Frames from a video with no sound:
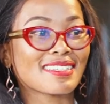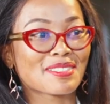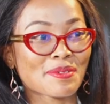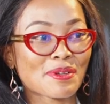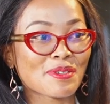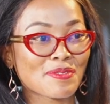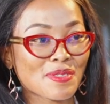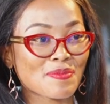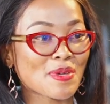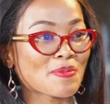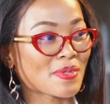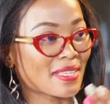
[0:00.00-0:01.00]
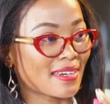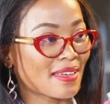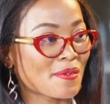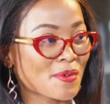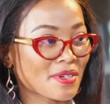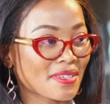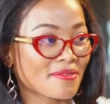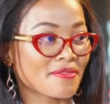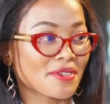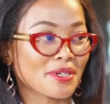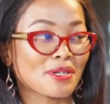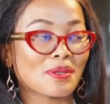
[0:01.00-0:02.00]
he's one of the people that I work
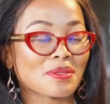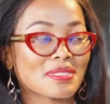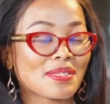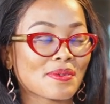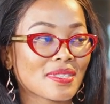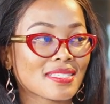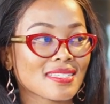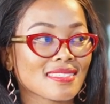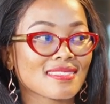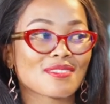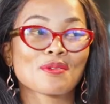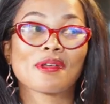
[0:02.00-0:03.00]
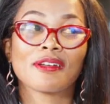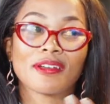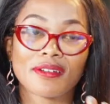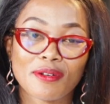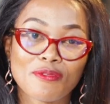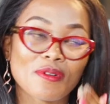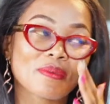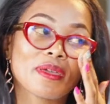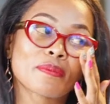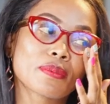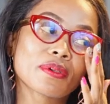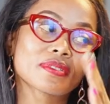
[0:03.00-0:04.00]
very closely with just to learn from
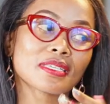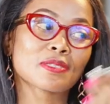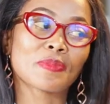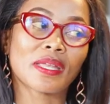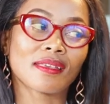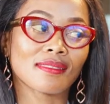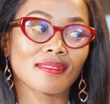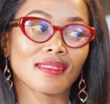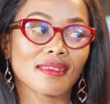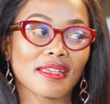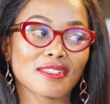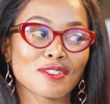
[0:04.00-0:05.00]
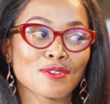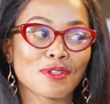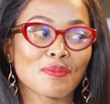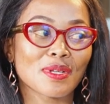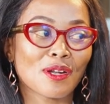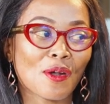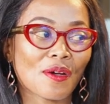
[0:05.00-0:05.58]
him because he's mm. been in the industry a bit